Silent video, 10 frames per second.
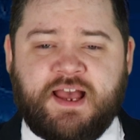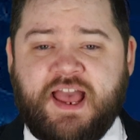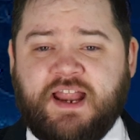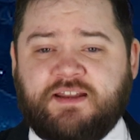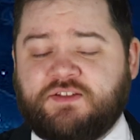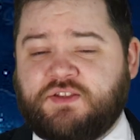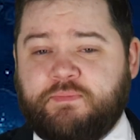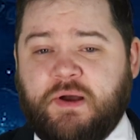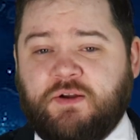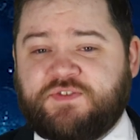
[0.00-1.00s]
And there's
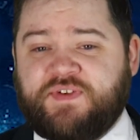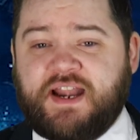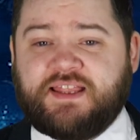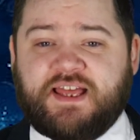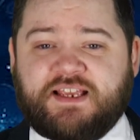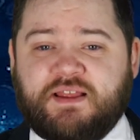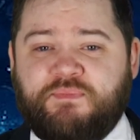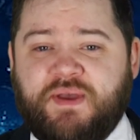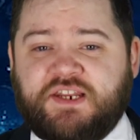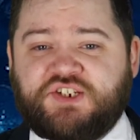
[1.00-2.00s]
the bonus fact that it can
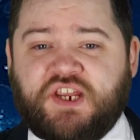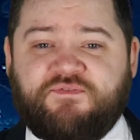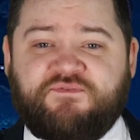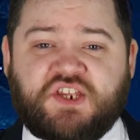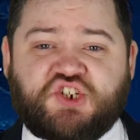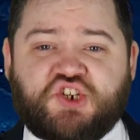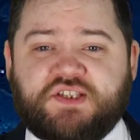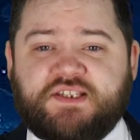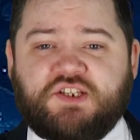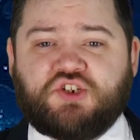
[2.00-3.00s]
banish a fish,
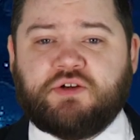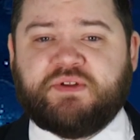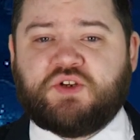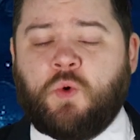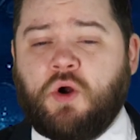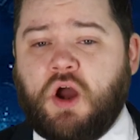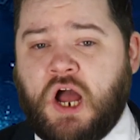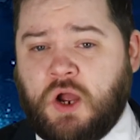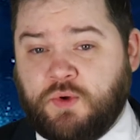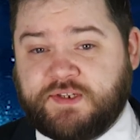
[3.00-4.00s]
sea serpent, or
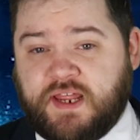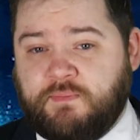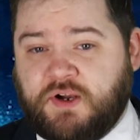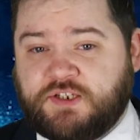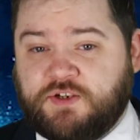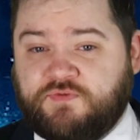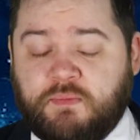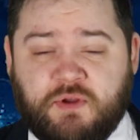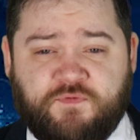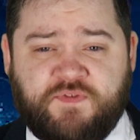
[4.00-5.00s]
aqua type monster
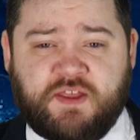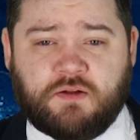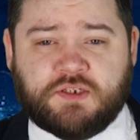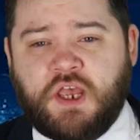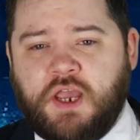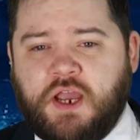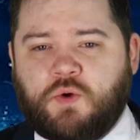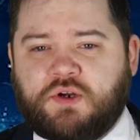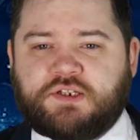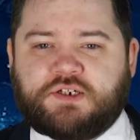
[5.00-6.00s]
from your field in
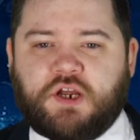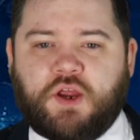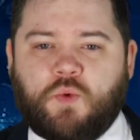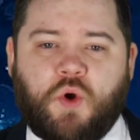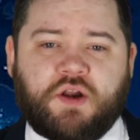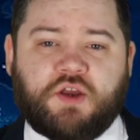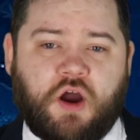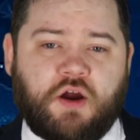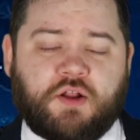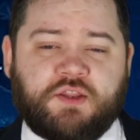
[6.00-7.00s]
order to target one
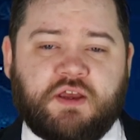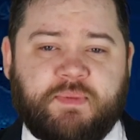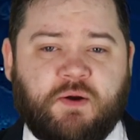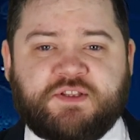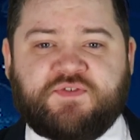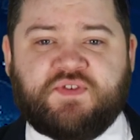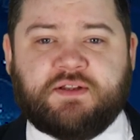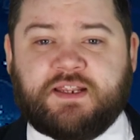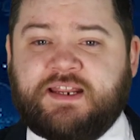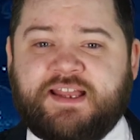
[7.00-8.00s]
card on the opponent's
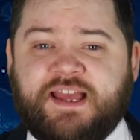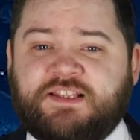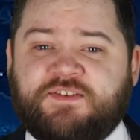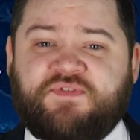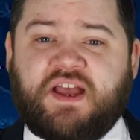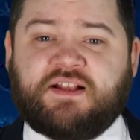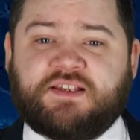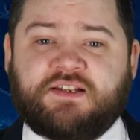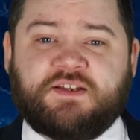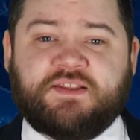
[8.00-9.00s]
field and negate its
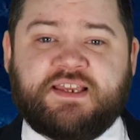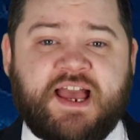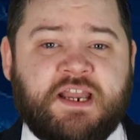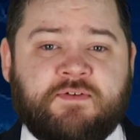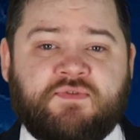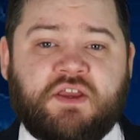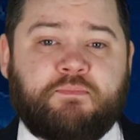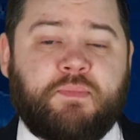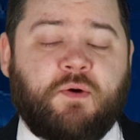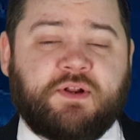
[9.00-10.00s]
effects until the end of the
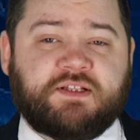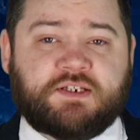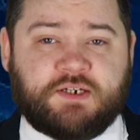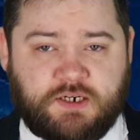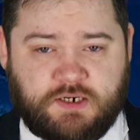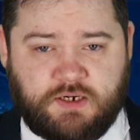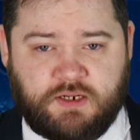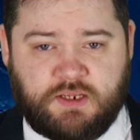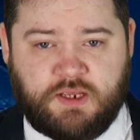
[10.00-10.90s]
opponent's turn.